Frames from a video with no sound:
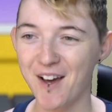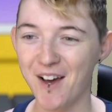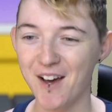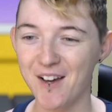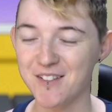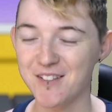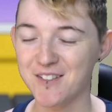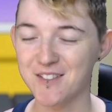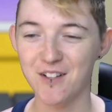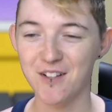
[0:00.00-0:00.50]

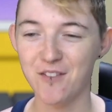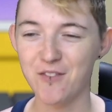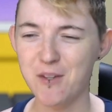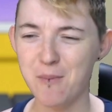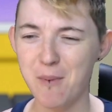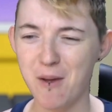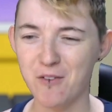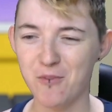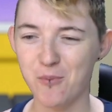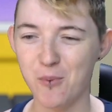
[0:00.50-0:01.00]
I just love the
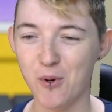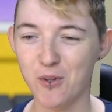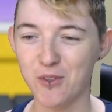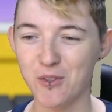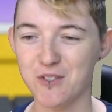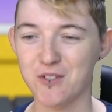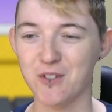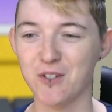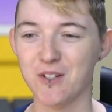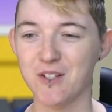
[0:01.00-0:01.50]
amount of work
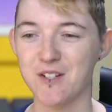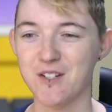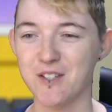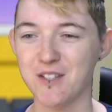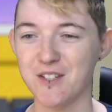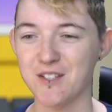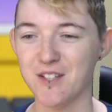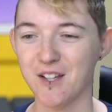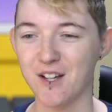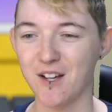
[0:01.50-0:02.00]
that's gone into
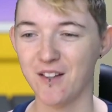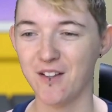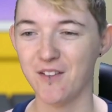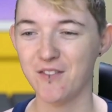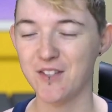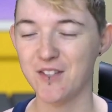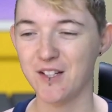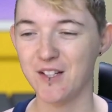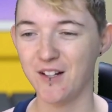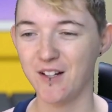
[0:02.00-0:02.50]
this. Like I
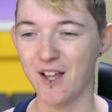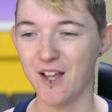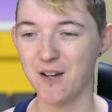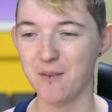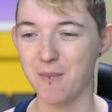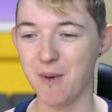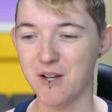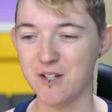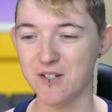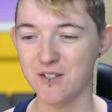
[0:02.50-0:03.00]
love the little
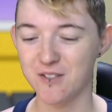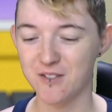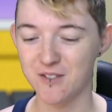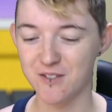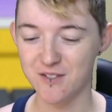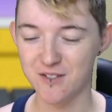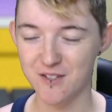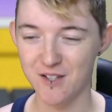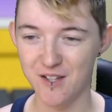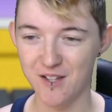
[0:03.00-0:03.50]

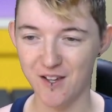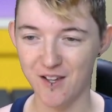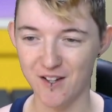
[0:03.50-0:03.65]
animations.